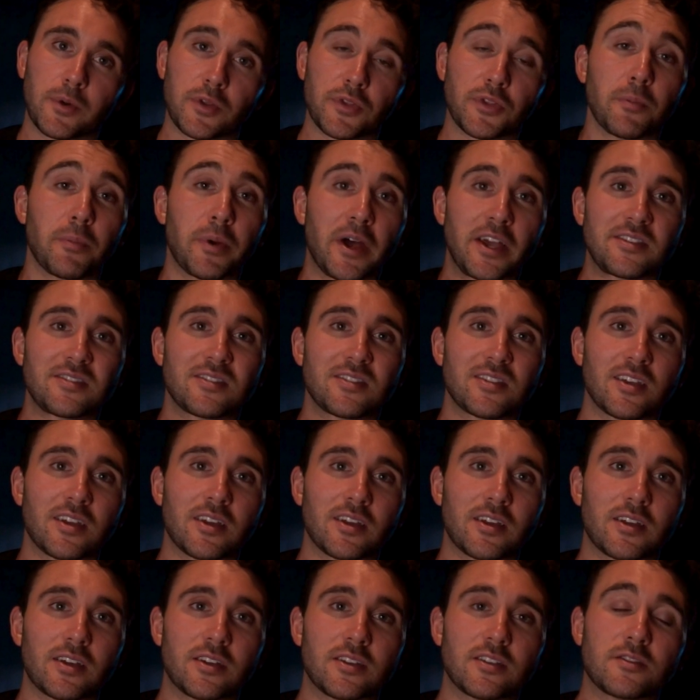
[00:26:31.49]
But the best
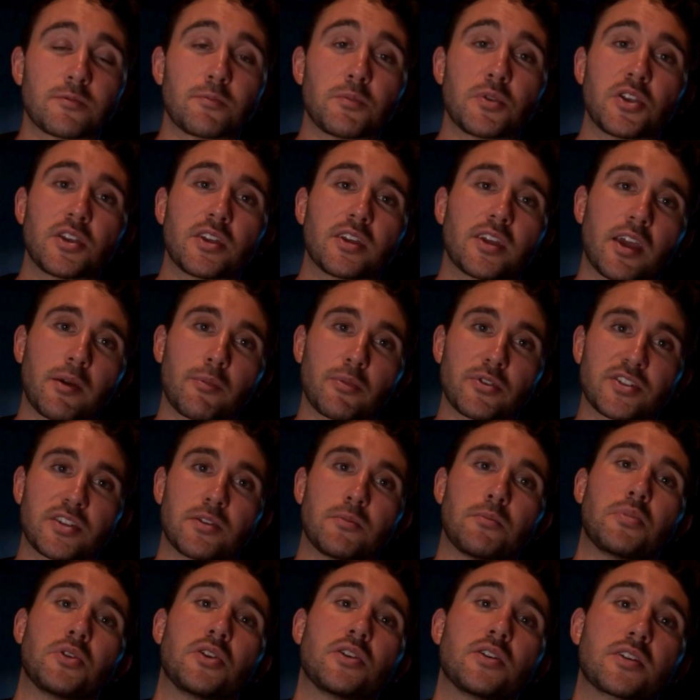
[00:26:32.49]
thing is being able
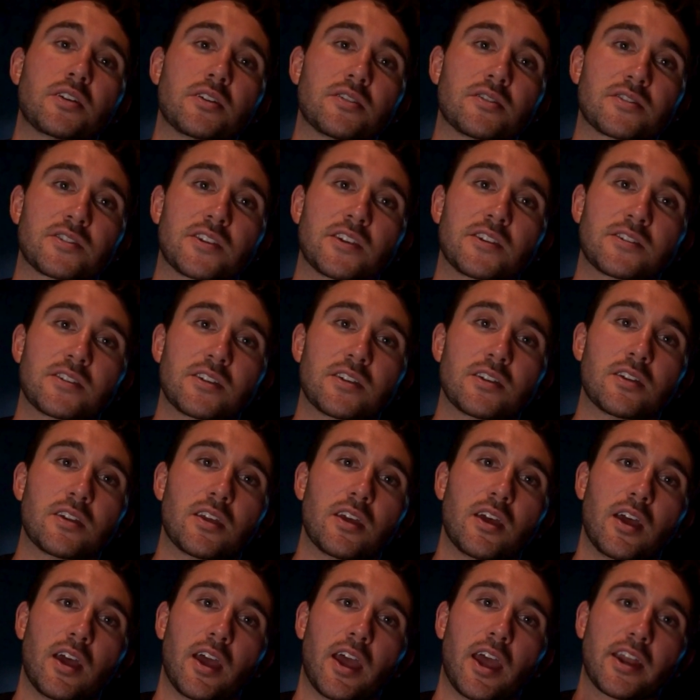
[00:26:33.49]
to be
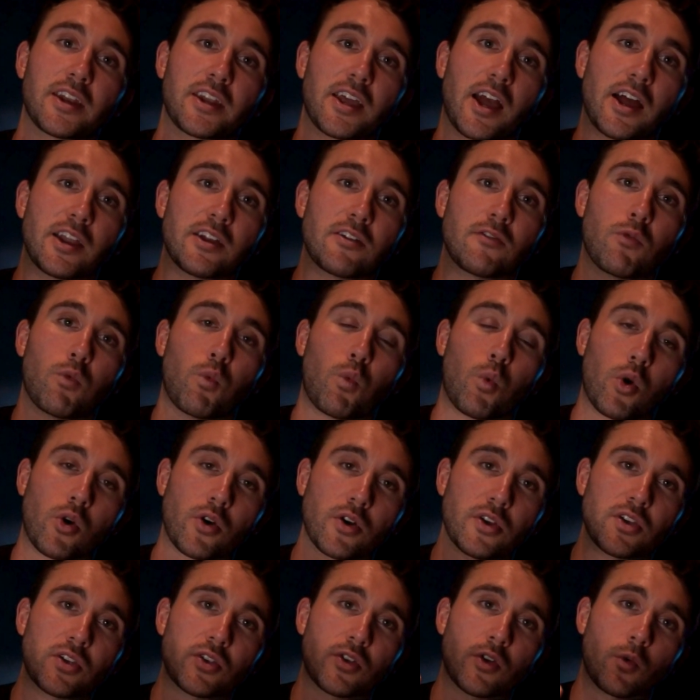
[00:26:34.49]
consistent and kind of
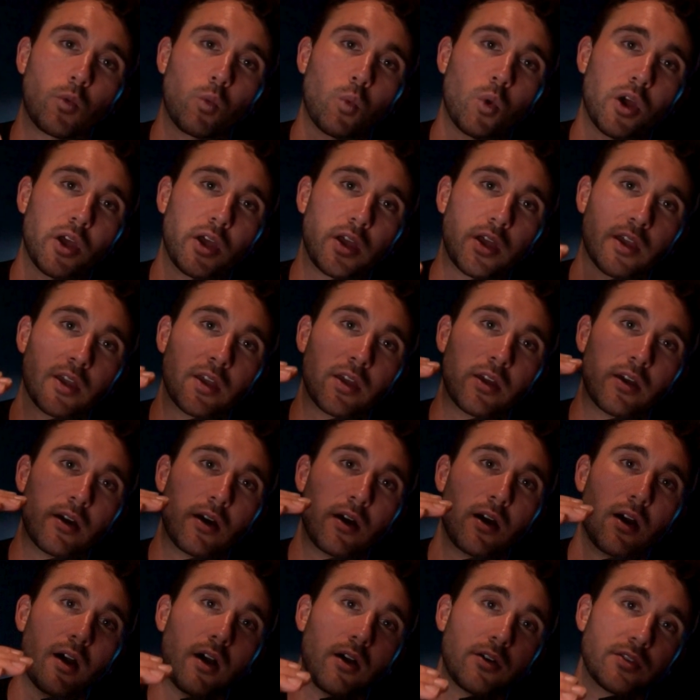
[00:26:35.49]
work your way
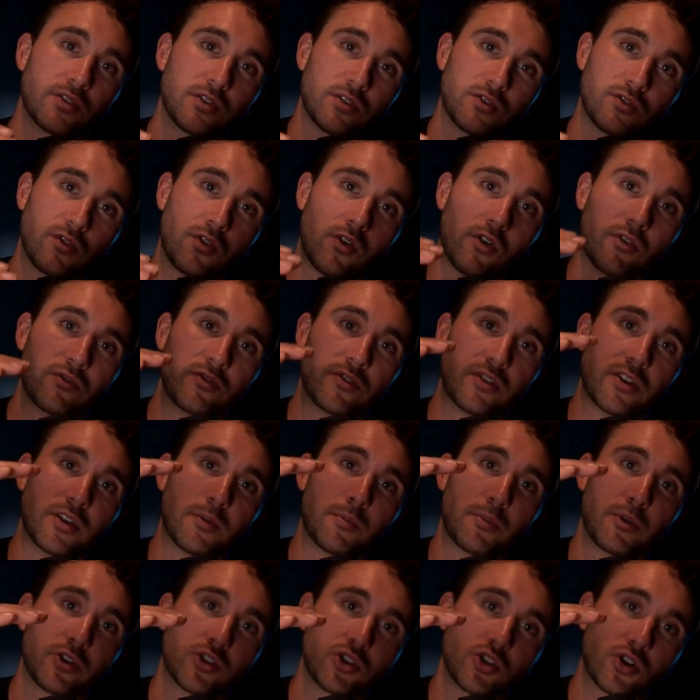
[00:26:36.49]

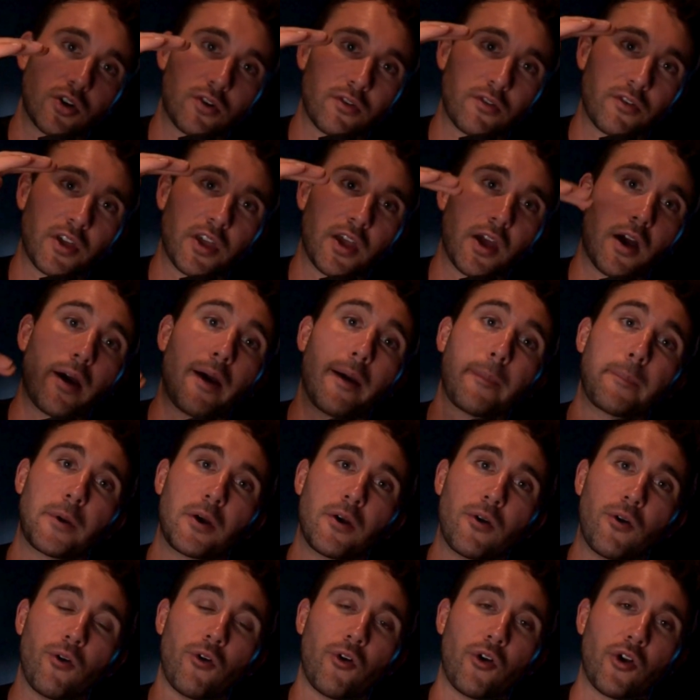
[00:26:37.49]
slowly but surely
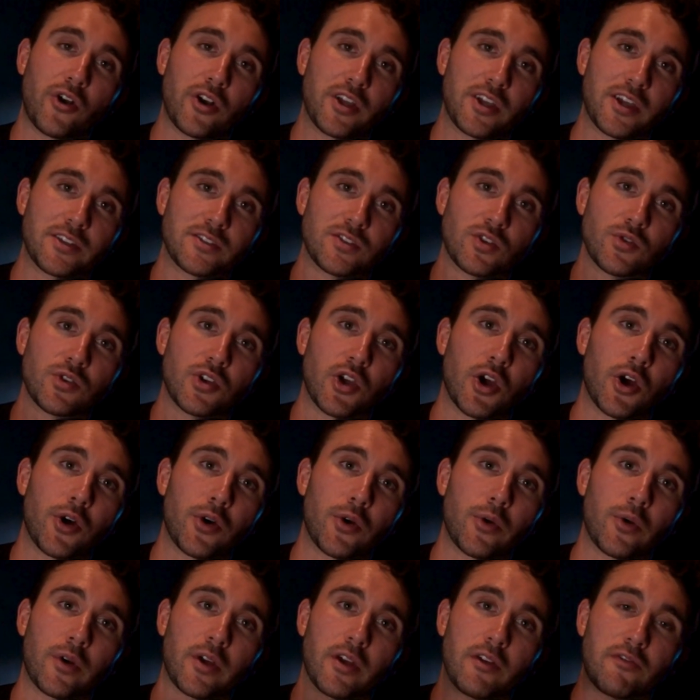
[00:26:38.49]
up, learning as you
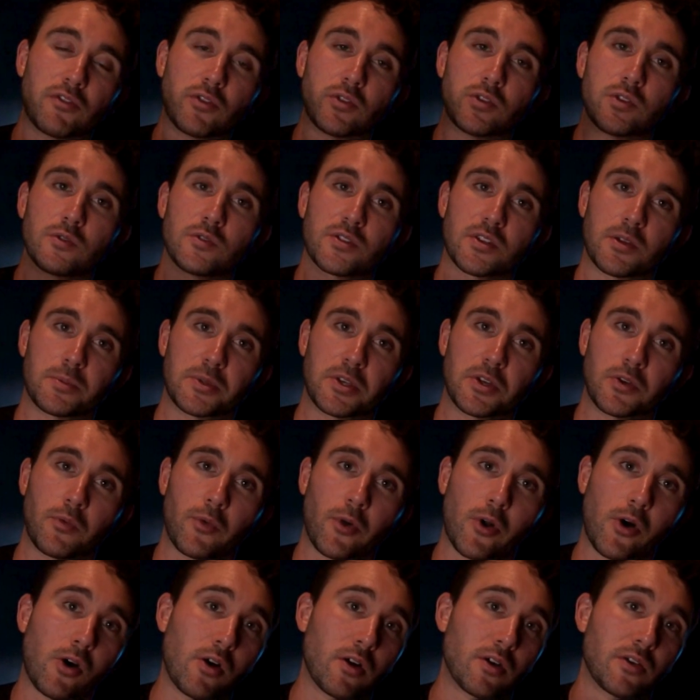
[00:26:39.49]
go. If you do
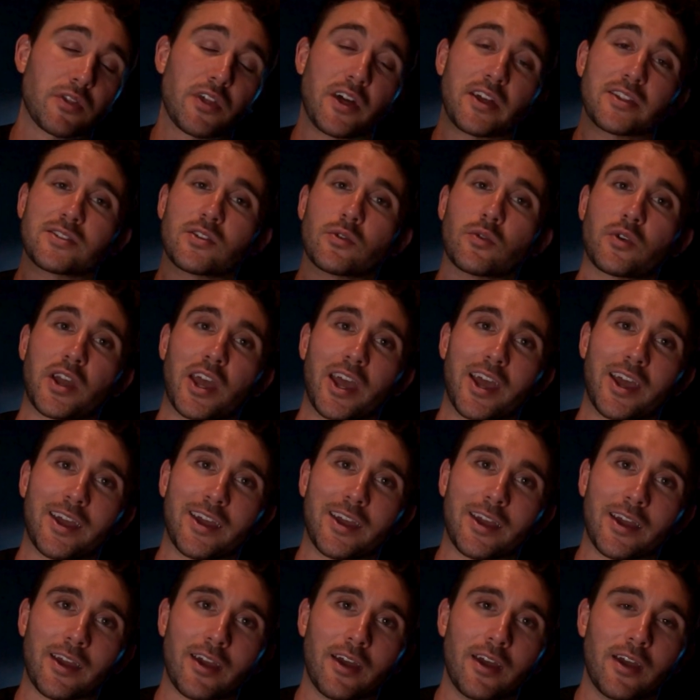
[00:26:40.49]
something wrong, that's
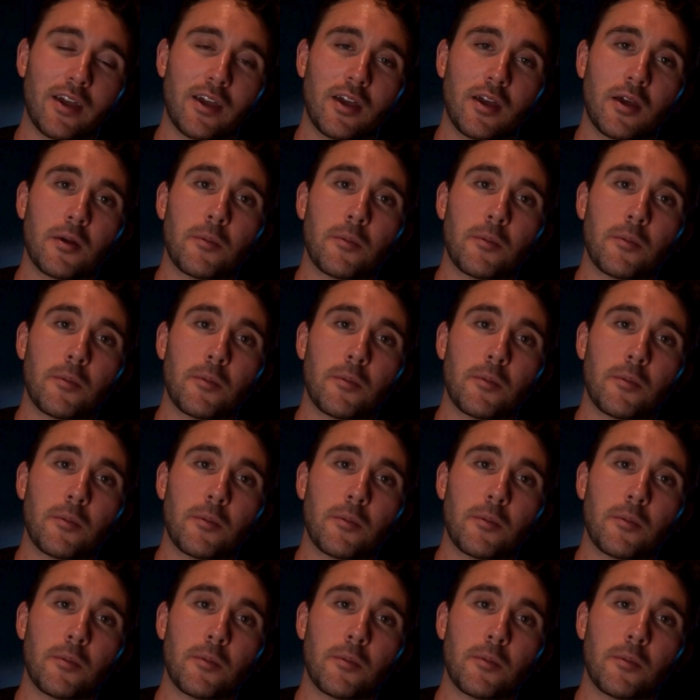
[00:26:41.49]
okay.